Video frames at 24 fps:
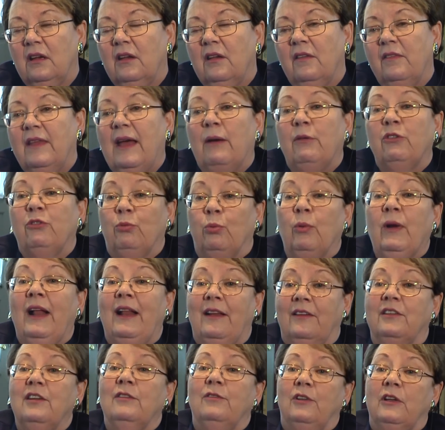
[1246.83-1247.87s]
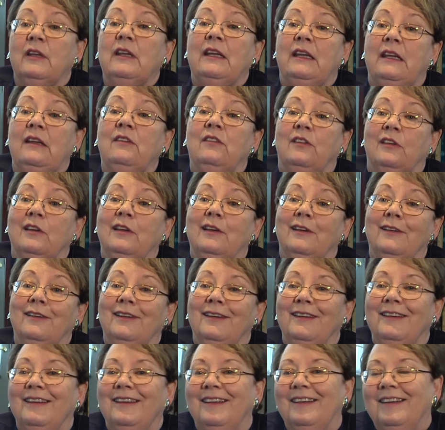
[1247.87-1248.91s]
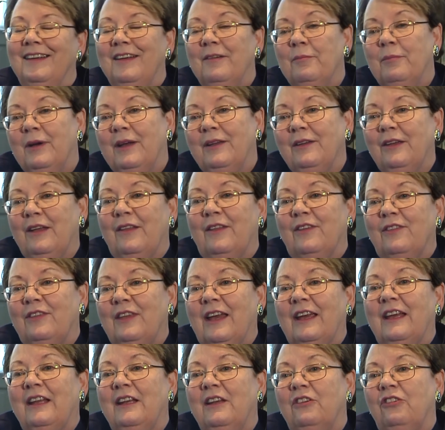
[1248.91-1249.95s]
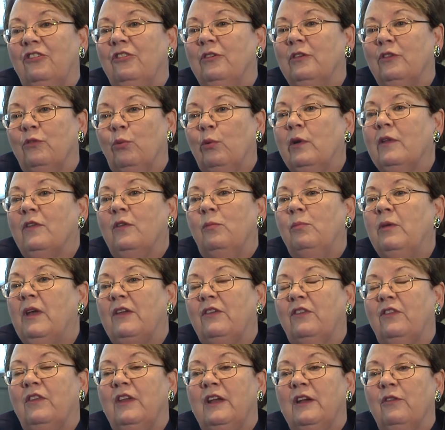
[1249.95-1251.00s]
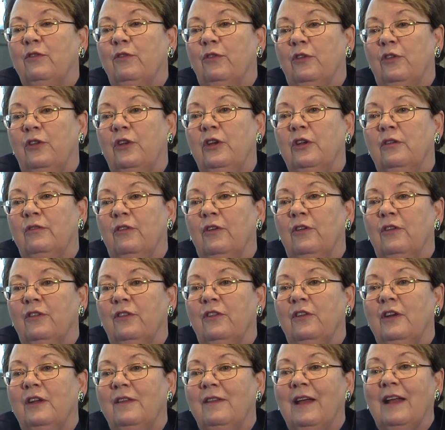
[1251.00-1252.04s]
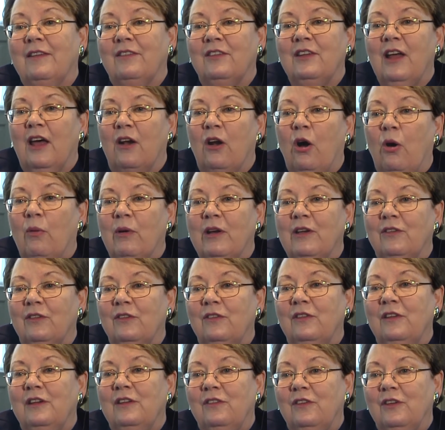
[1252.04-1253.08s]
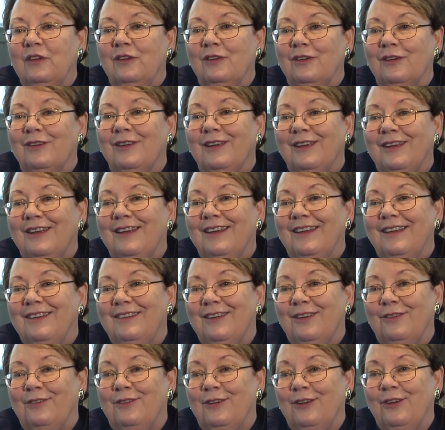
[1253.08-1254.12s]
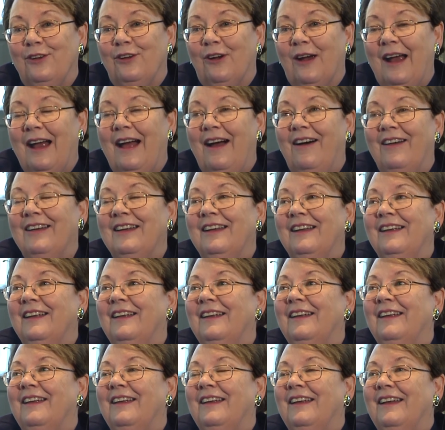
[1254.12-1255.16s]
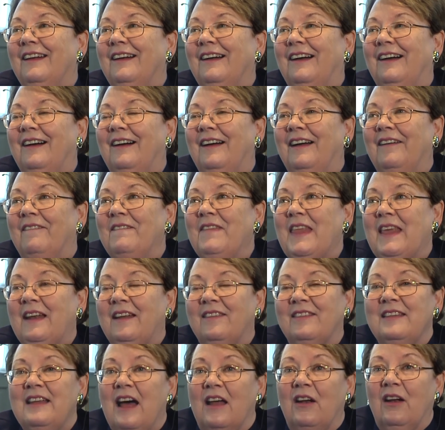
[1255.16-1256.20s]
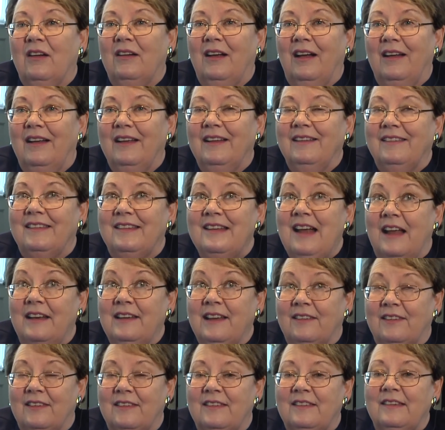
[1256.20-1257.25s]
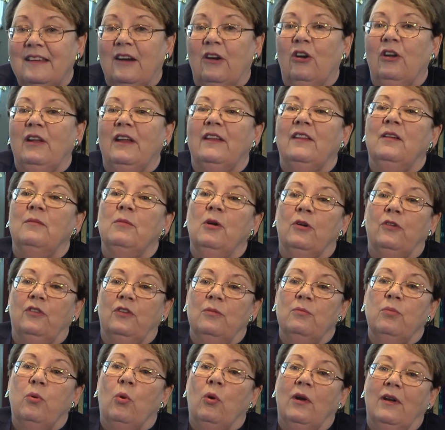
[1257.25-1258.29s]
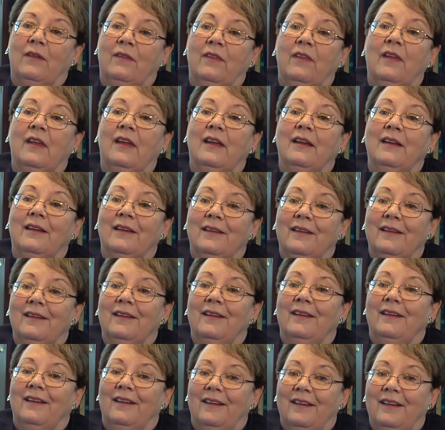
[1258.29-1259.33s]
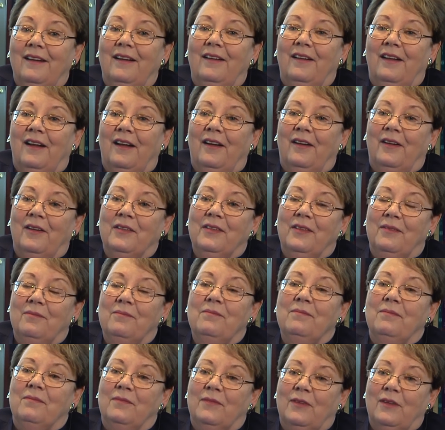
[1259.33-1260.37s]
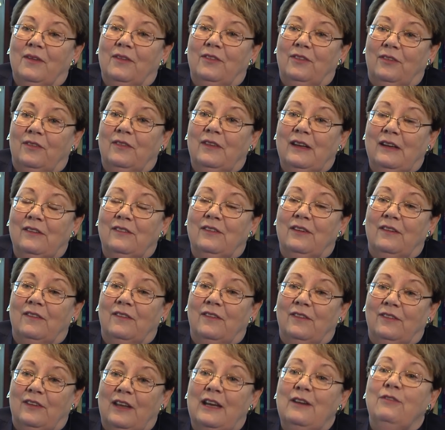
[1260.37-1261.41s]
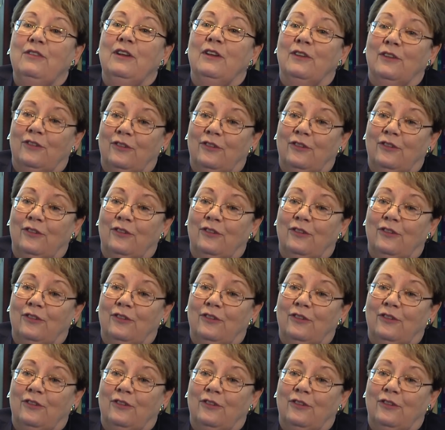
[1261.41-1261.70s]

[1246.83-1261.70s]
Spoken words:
that was relatively easy. But the second issue is, what is the best thing for the university? That's not always as easy to figure out. And it's not necessarily the most important thing. The safety of the